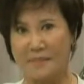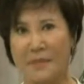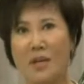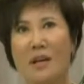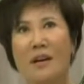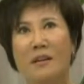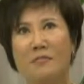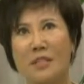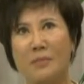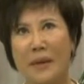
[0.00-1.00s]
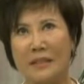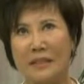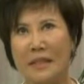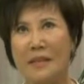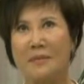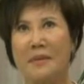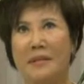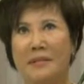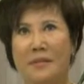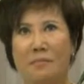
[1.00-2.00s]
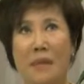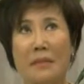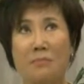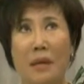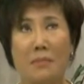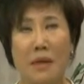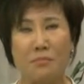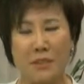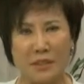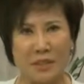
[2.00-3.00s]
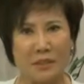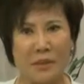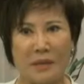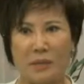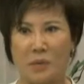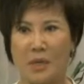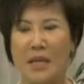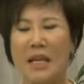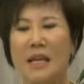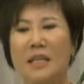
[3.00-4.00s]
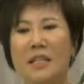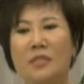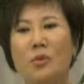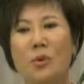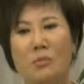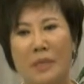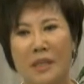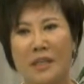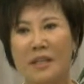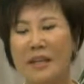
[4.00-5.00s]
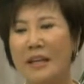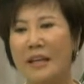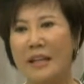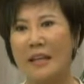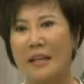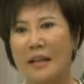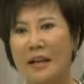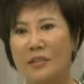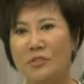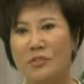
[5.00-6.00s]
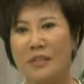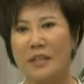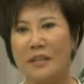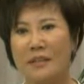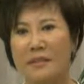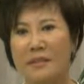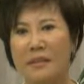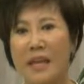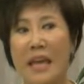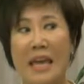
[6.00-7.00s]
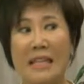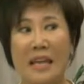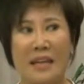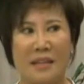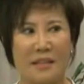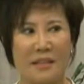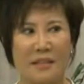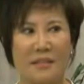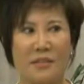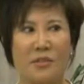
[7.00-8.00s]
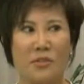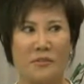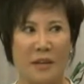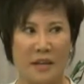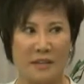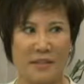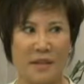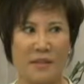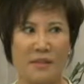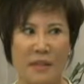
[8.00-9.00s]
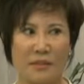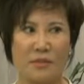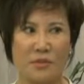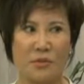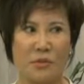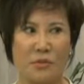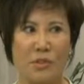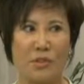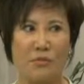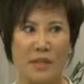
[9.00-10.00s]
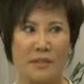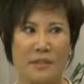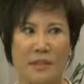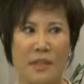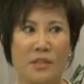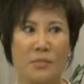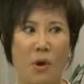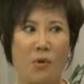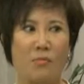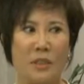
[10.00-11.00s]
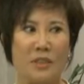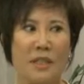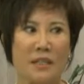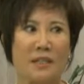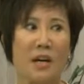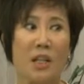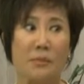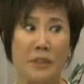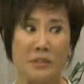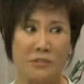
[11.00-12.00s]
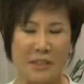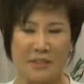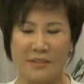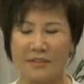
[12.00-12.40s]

him, respected him as my business mentor. He told me that I should get 8A certification. That's through U.S. Small Business Administration.